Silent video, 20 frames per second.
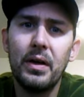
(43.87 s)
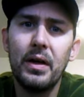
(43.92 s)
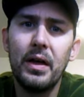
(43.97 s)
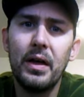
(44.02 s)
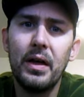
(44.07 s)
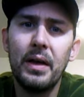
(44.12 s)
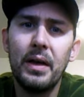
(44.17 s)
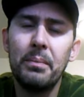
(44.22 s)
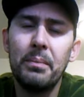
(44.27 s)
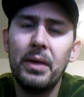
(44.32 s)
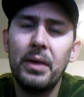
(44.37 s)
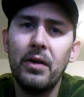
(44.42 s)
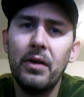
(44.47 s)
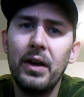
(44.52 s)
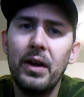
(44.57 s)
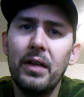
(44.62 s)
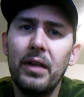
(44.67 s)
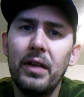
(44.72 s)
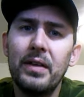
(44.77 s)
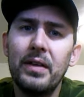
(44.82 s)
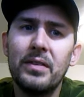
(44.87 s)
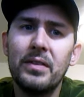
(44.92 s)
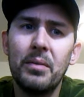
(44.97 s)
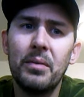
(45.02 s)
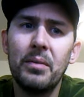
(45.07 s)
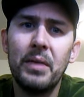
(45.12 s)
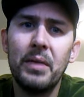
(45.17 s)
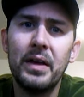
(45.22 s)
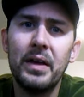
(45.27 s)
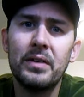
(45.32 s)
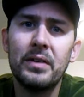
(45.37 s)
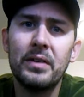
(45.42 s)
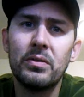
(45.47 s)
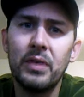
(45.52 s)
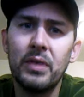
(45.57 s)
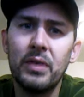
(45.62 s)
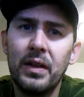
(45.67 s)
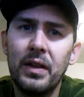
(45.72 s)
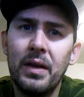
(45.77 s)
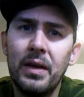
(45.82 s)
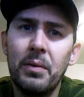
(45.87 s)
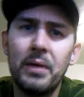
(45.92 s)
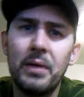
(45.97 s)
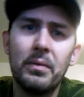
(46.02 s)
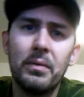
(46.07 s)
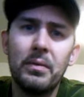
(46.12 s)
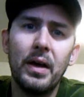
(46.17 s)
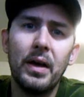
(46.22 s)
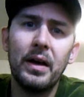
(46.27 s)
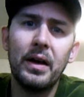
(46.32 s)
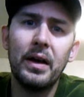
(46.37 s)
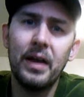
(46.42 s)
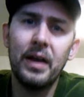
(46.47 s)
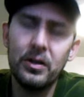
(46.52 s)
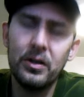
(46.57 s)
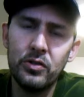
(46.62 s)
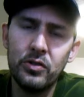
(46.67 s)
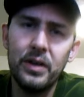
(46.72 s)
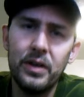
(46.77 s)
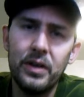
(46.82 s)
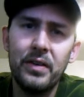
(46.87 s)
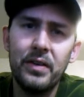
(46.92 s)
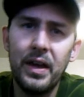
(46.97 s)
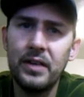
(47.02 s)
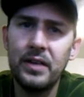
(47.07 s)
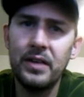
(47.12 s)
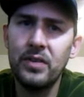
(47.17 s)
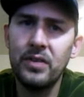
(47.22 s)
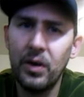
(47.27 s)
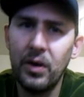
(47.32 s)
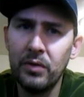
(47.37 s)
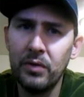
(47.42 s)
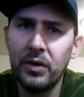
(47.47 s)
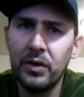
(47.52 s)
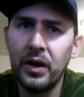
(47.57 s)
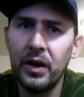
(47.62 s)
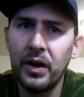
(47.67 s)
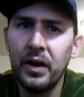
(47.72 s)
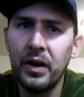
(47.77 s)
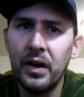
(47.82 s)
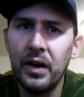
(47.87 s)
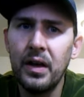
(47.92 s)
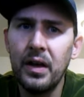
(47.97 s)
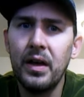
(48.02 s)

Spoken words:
imperialism is really when a country takes over